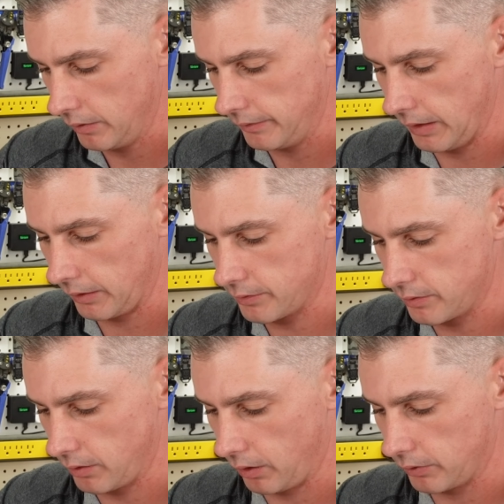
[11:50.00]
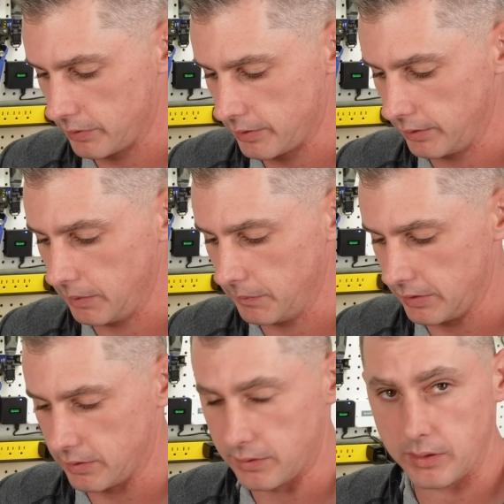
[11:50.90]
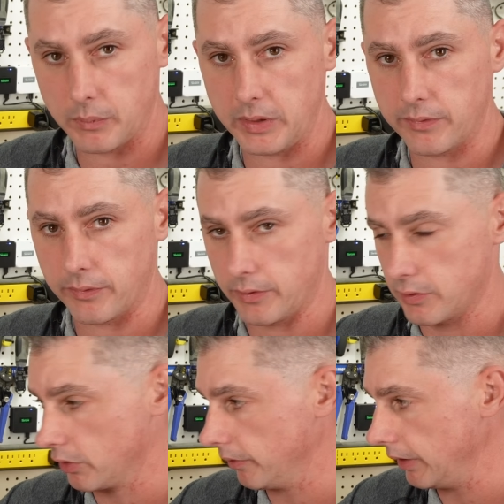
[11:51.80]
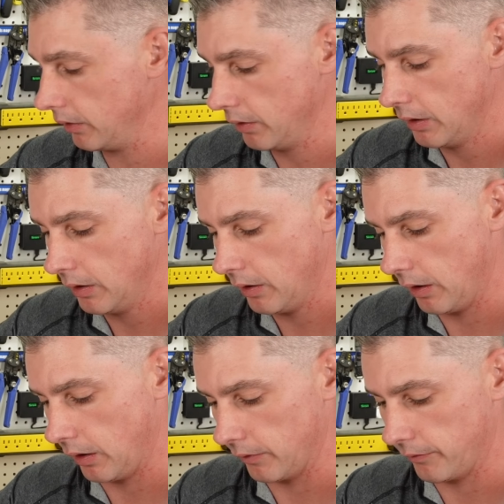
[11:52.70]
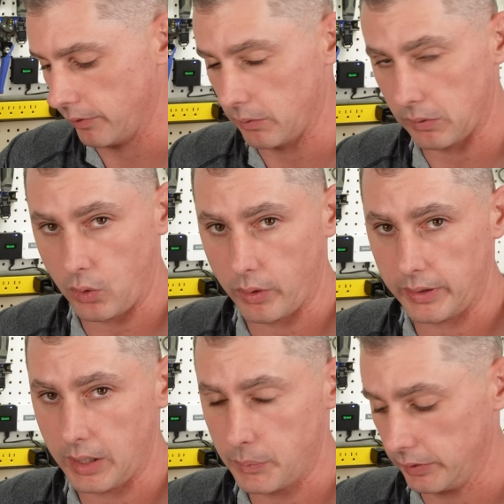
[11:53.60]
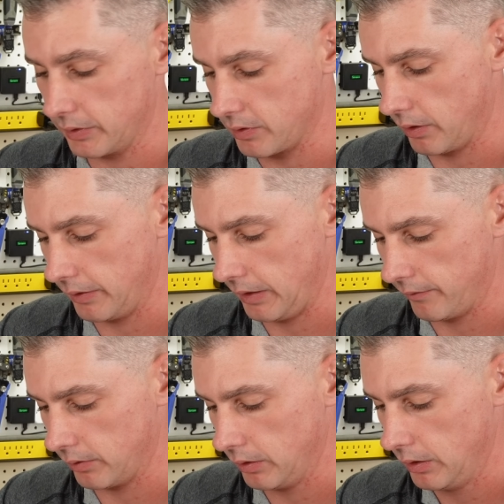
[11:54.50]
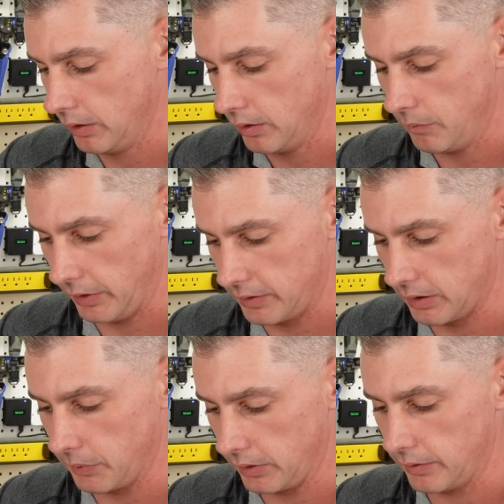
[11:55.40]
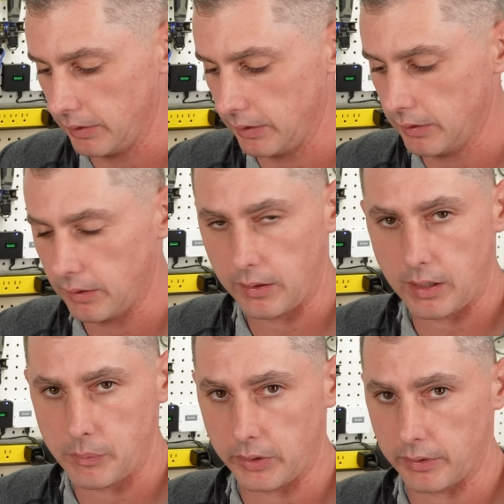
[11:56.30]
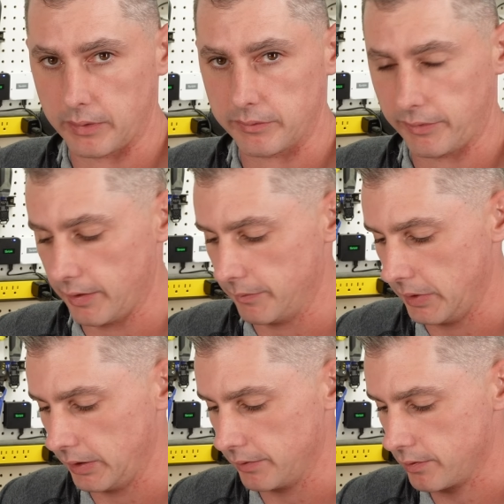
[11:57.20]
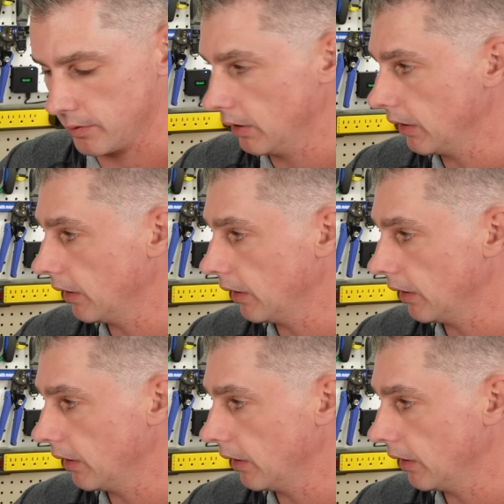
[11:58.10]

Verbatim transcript: Next, auto sleep. This is gonna be for the screen. Uh, for the recording, I put this on never, but typically I put it on five minutes.